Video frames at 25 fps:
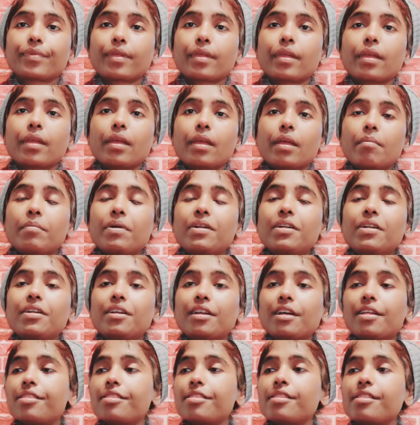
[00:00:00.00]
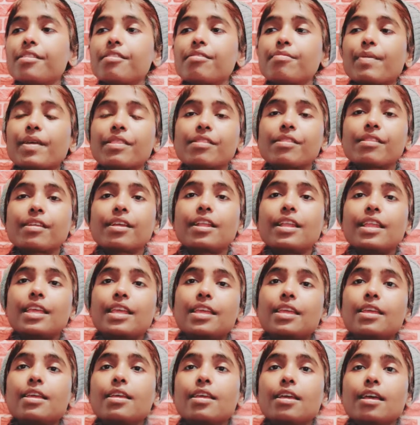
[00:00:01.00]
But ras is basically,
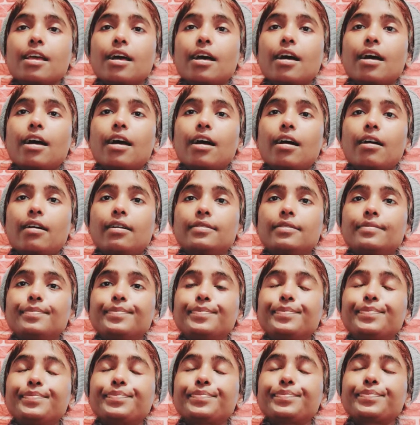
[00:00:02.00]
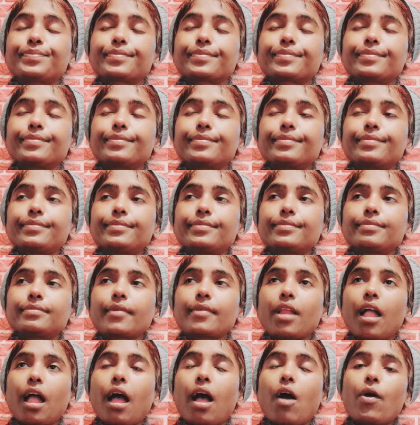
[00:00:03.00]

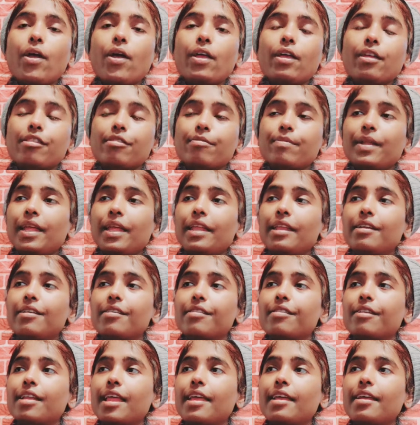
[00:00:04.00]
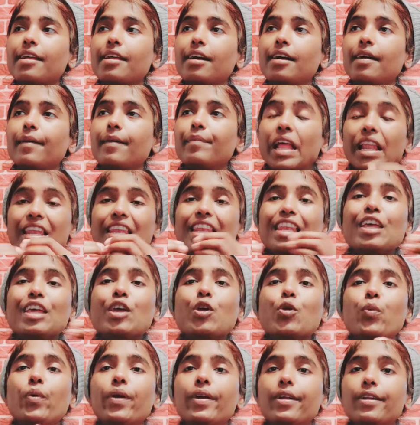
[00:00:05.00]
how I explain, it's like a
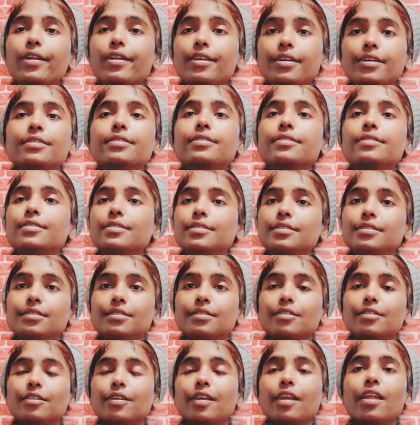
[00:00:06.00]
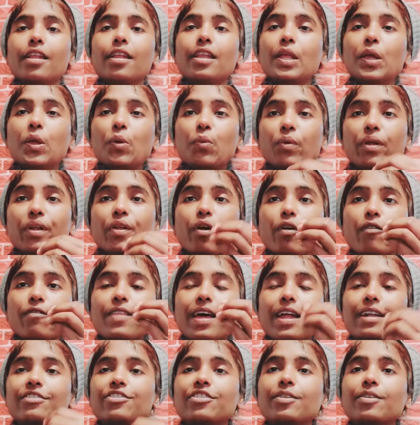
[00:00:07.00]
liquid, okay, liquid of
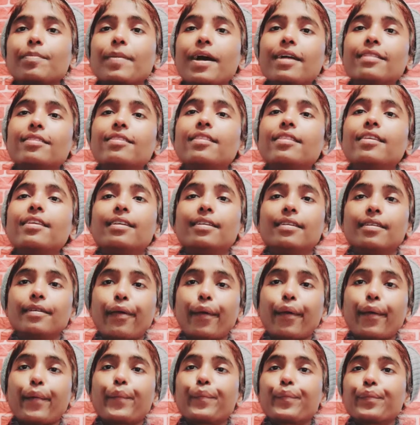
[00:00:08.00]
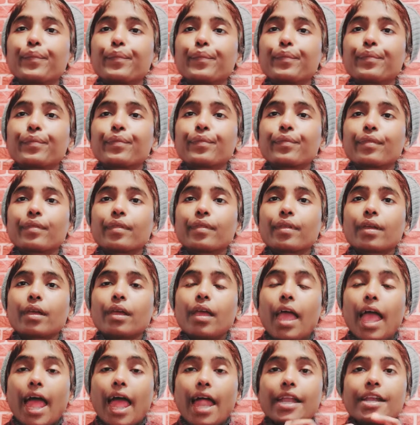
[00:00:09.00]
that chapati.
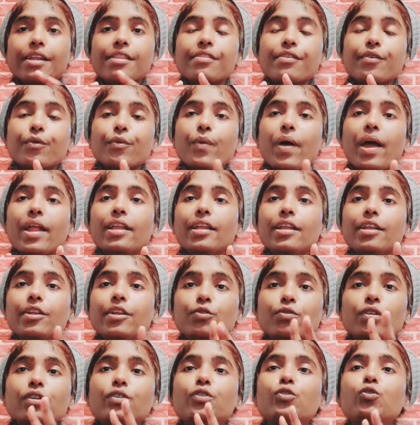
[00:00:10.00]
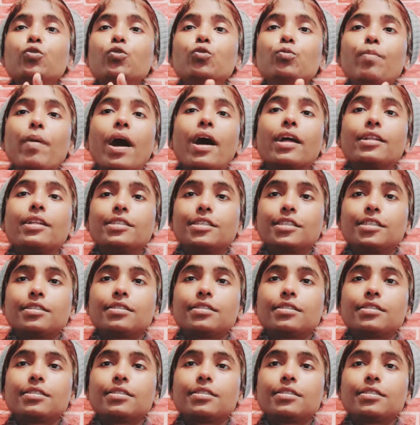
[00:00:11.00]
And it's divided into the 2 parts,